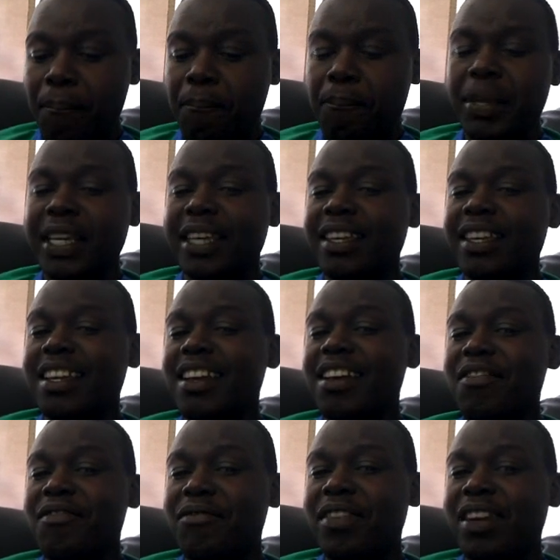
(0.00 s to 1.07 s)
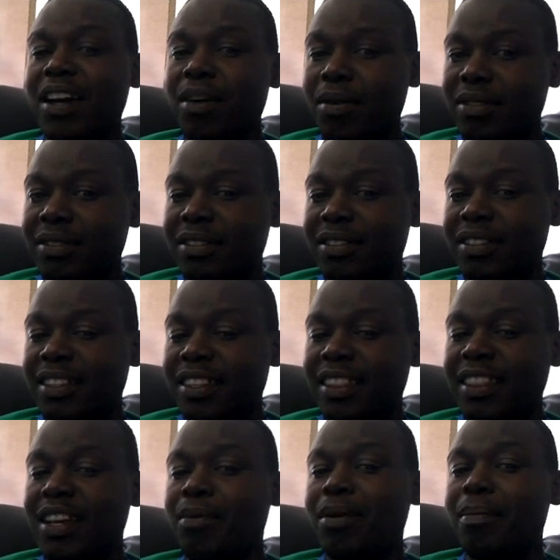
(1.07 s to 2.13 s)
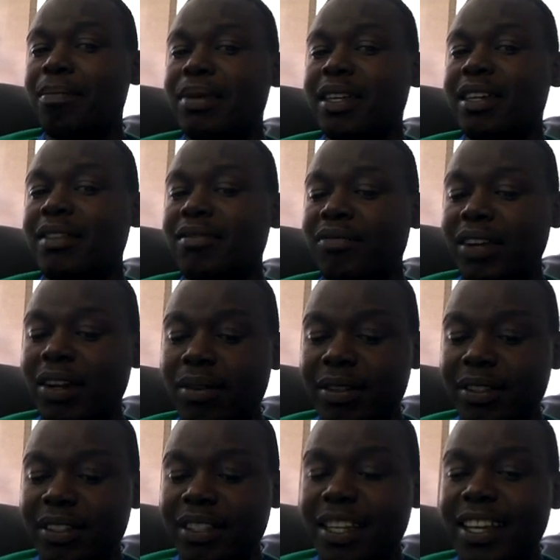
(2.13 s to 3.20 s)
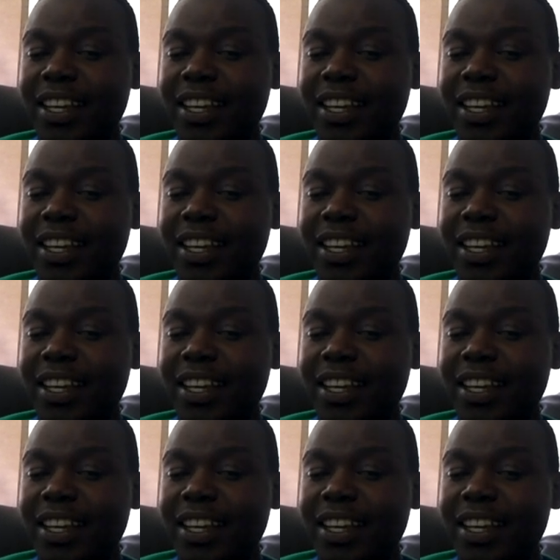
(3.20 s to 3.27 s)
picking flowers. They were picking flowers.